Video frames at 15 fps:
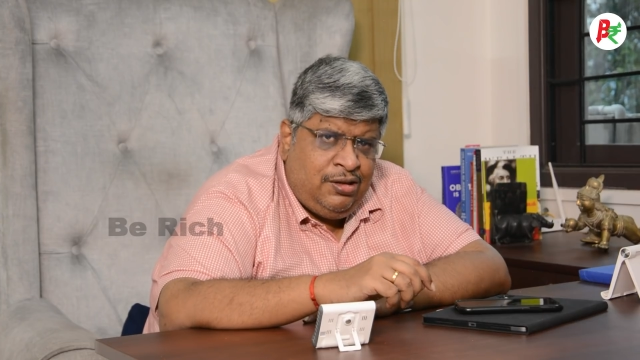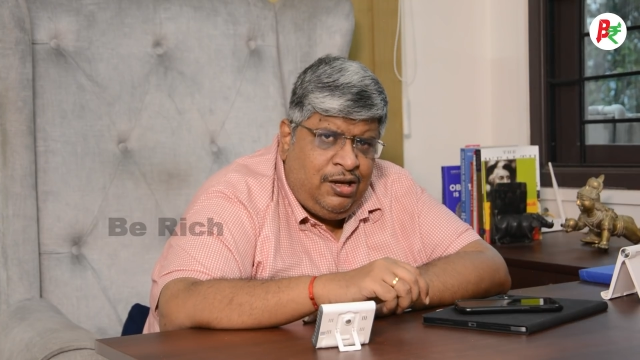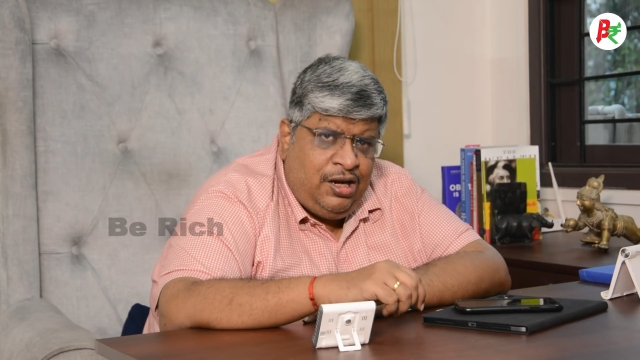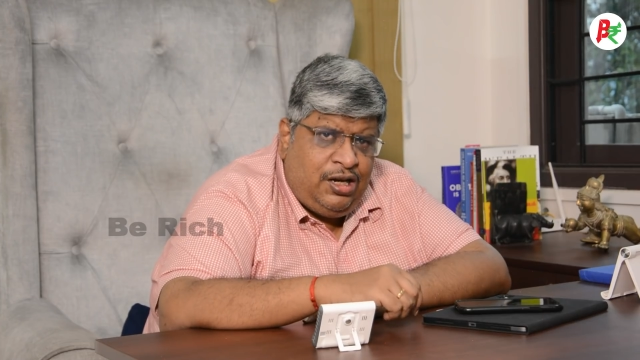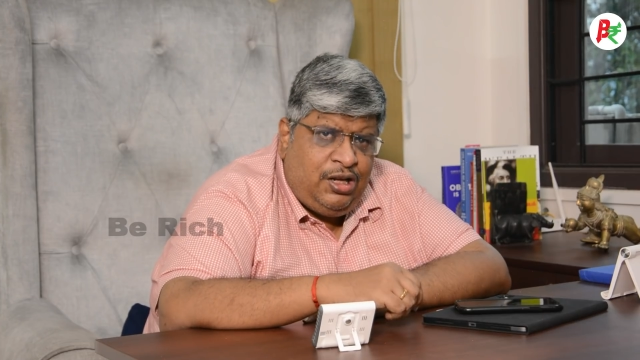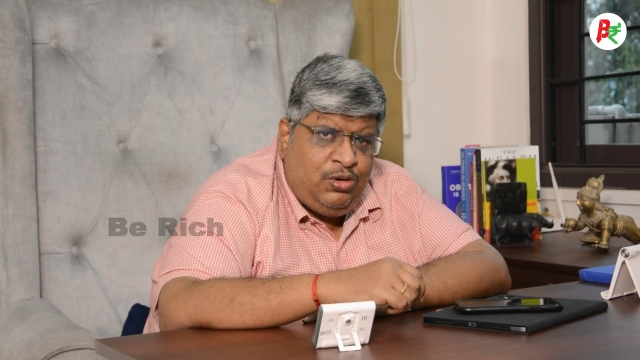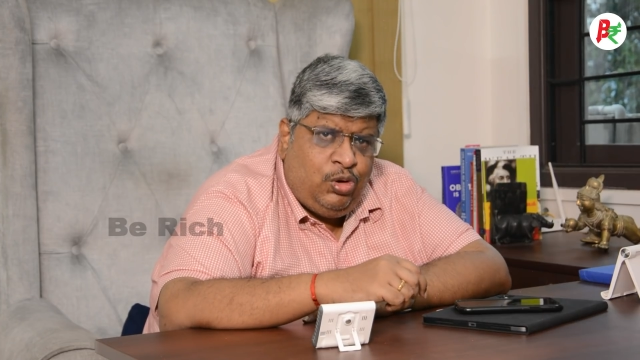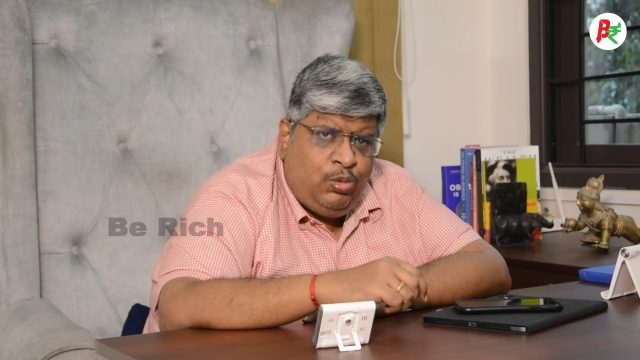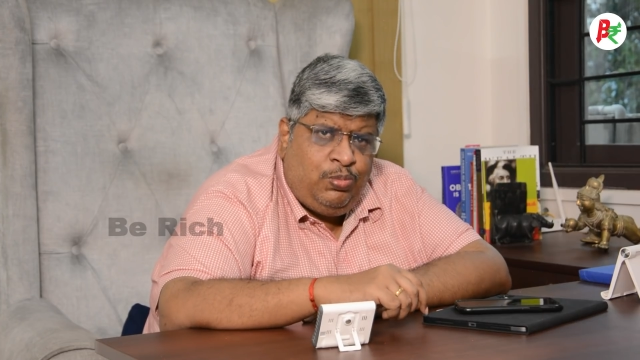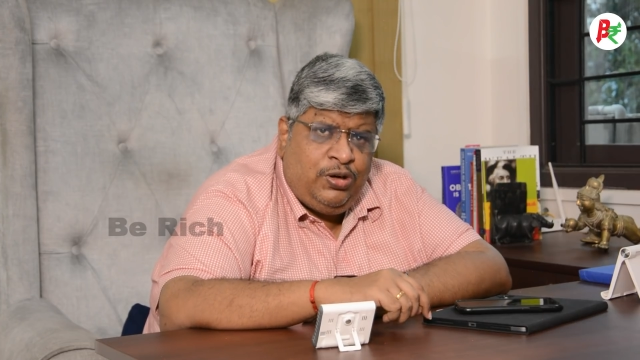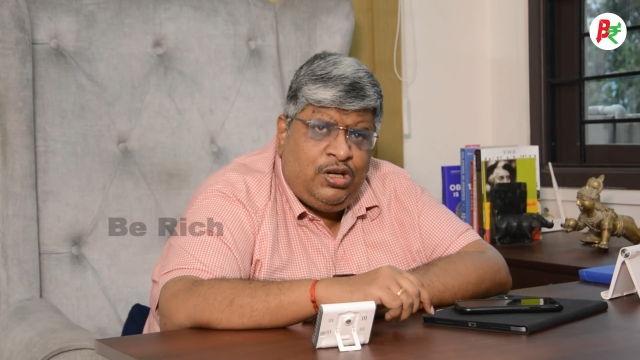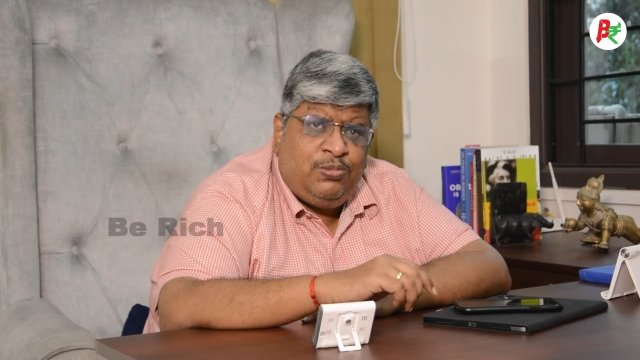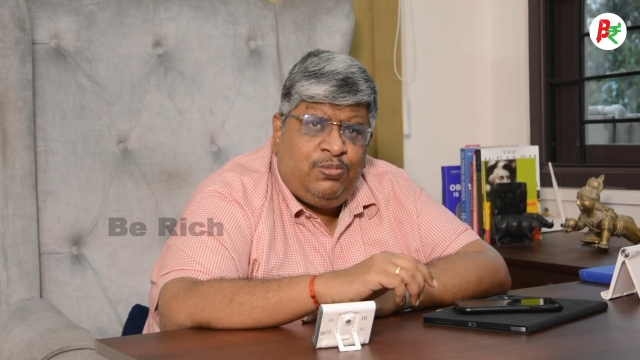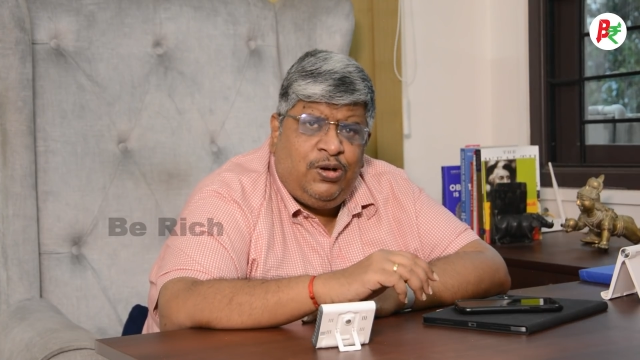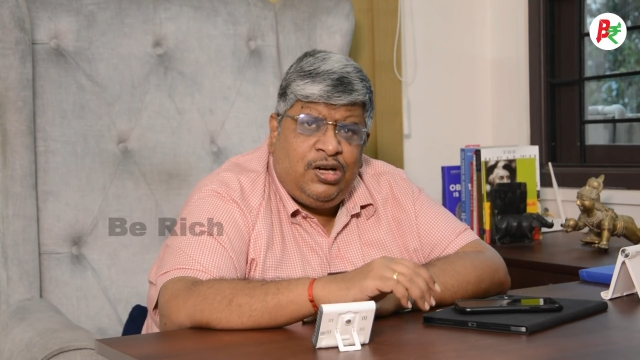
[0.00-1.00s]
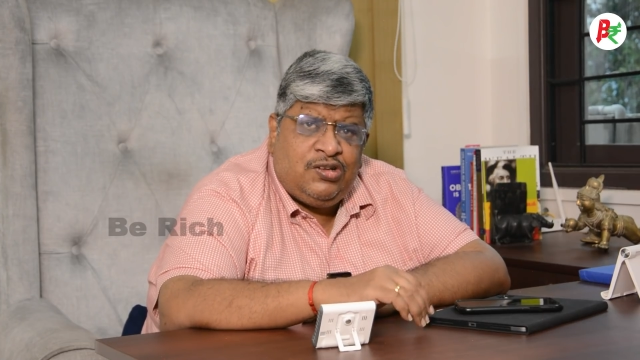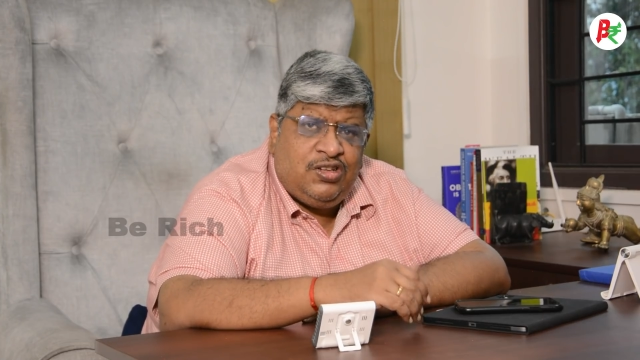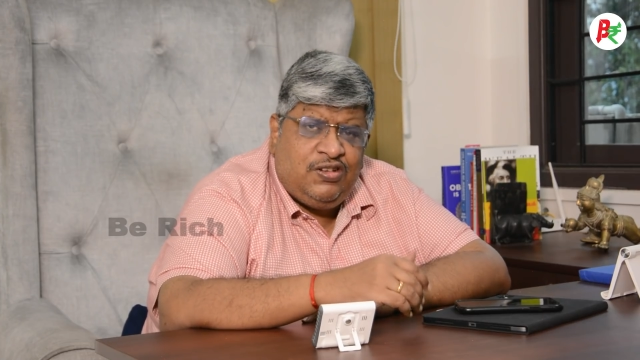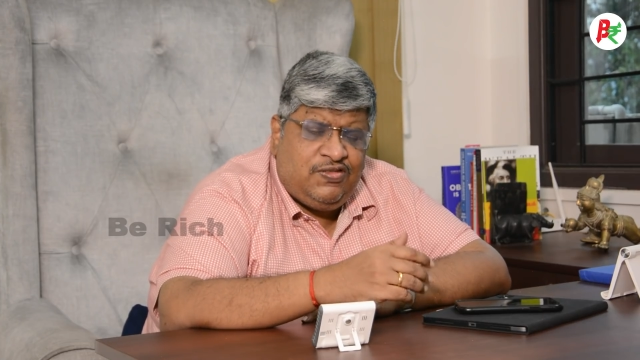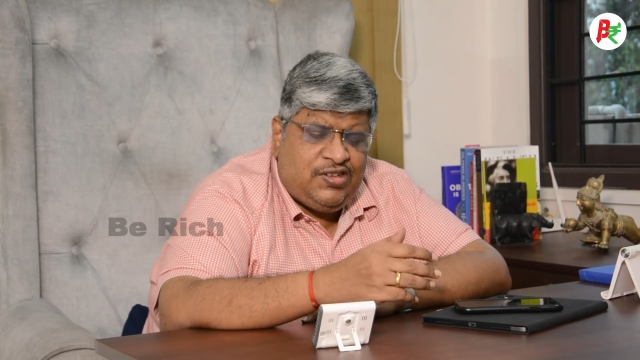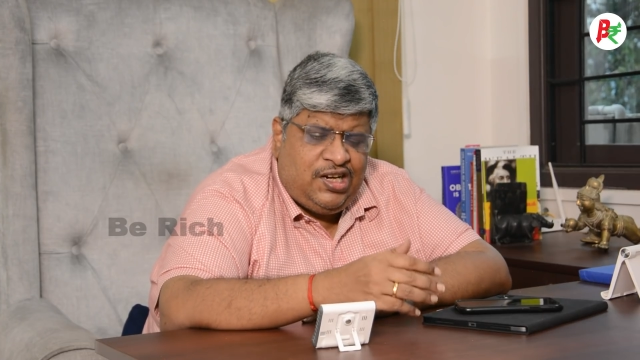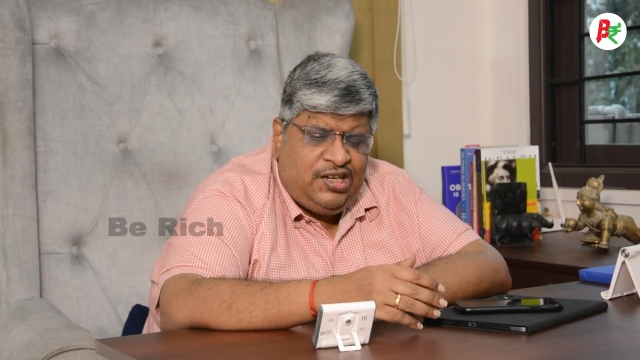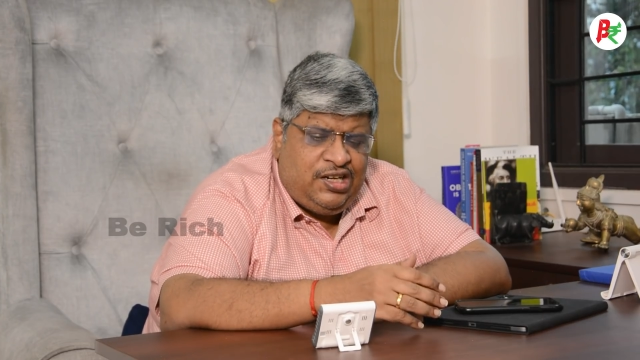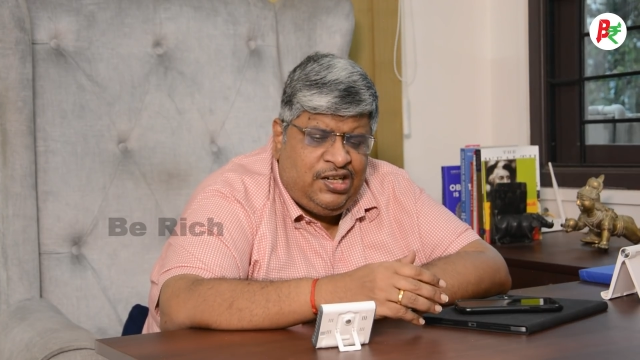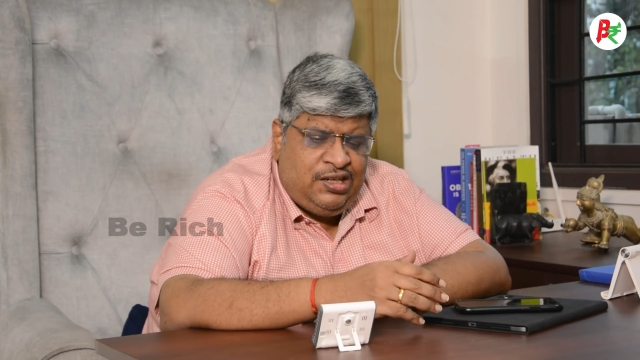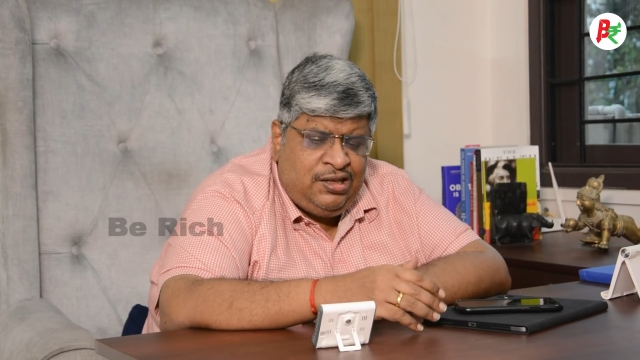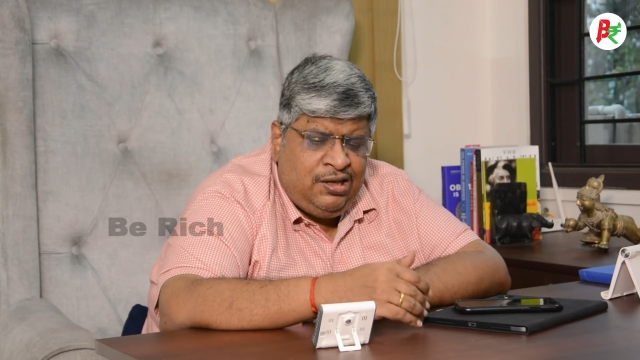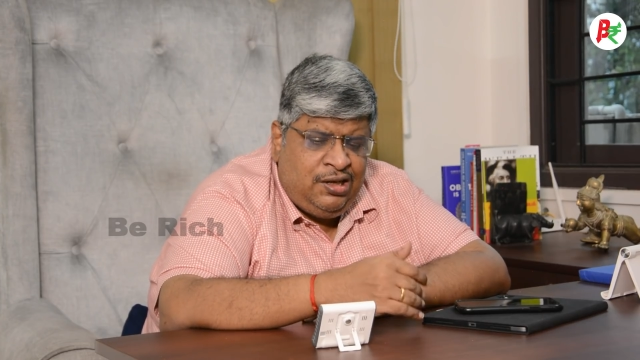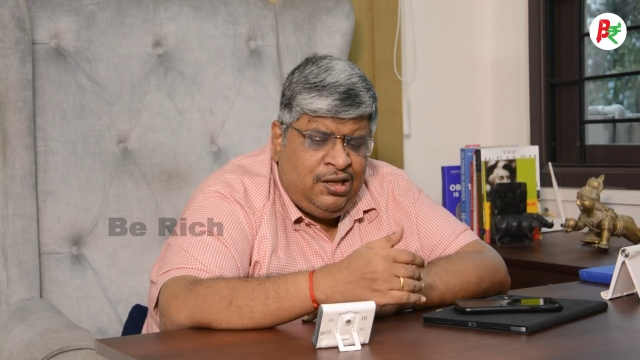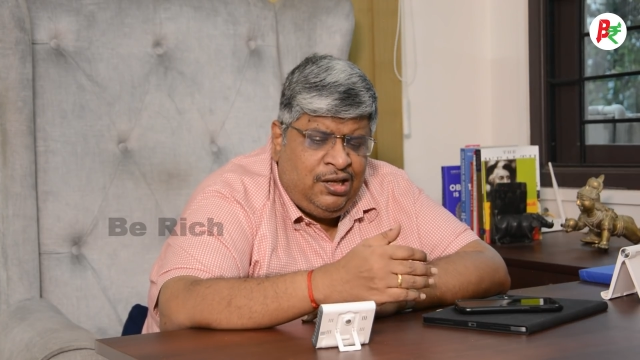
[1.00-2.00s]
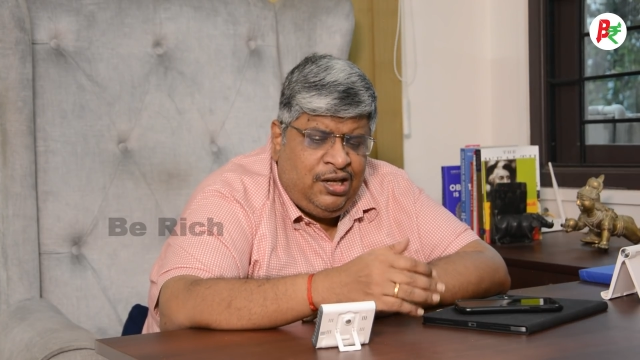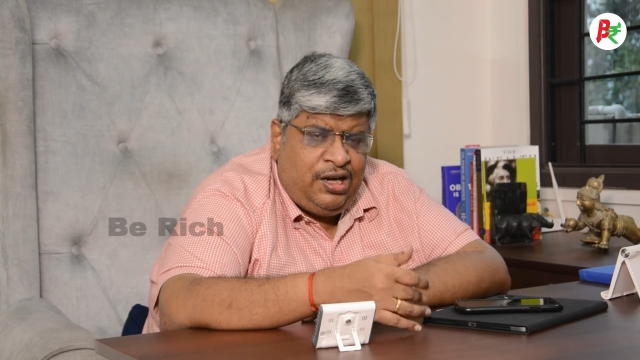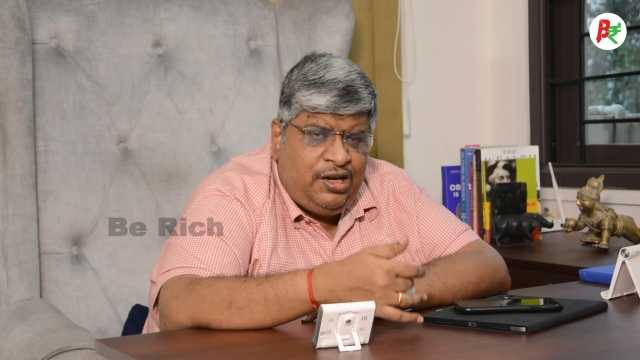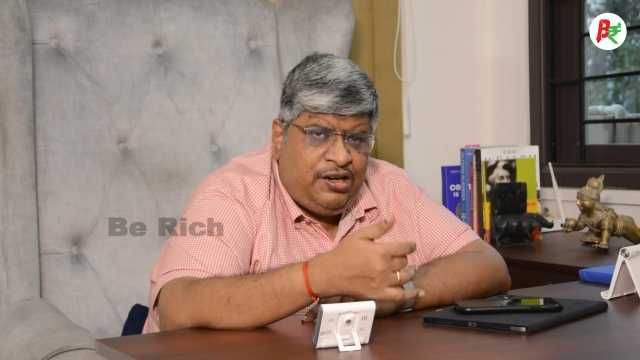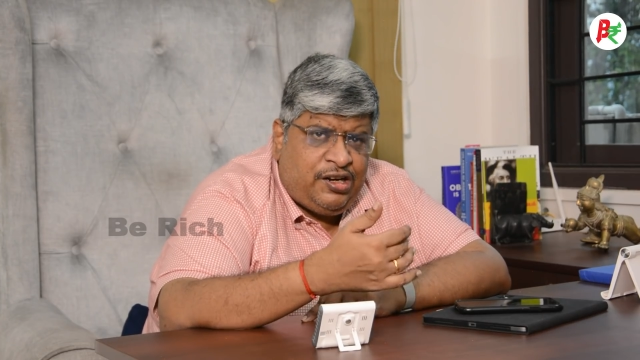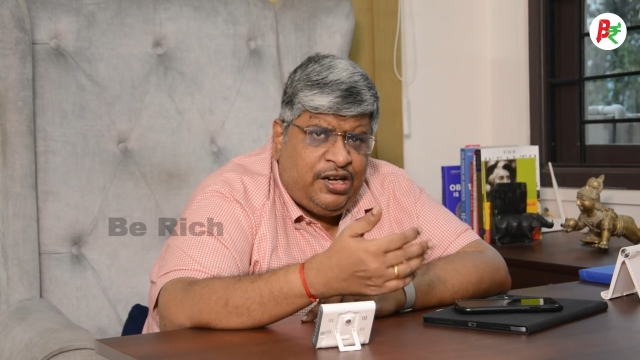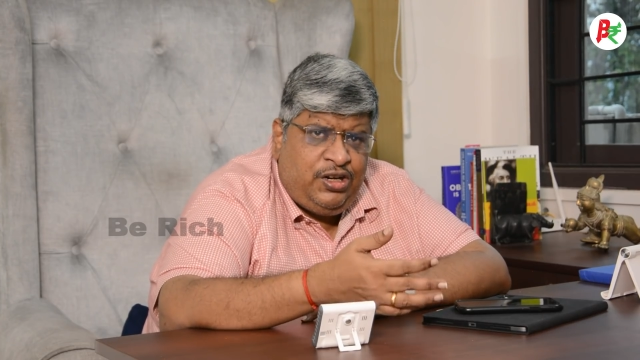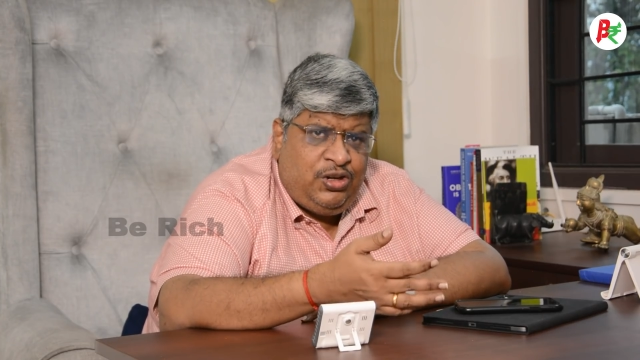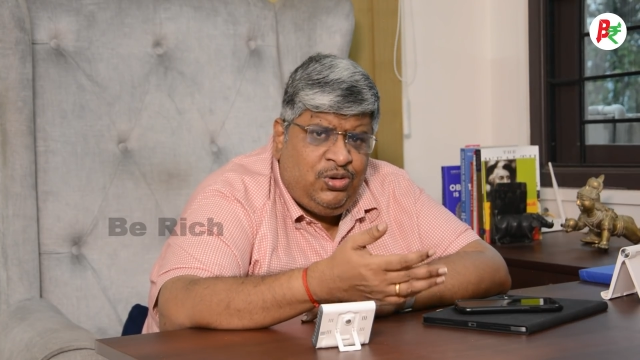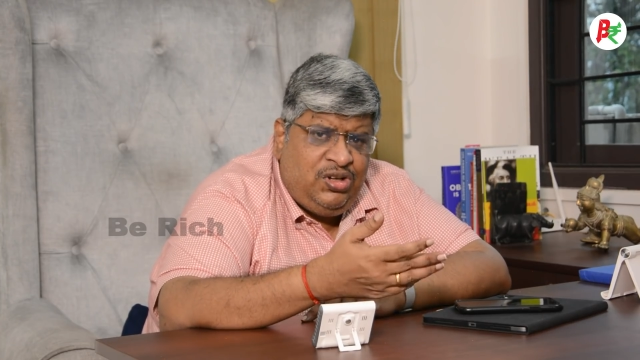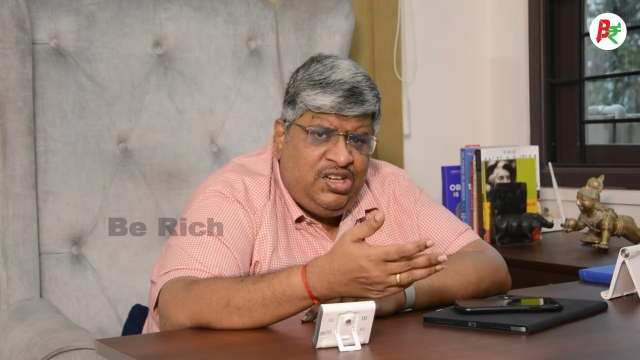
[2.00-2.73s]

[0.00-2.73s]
And he opened a box of sardine and tried to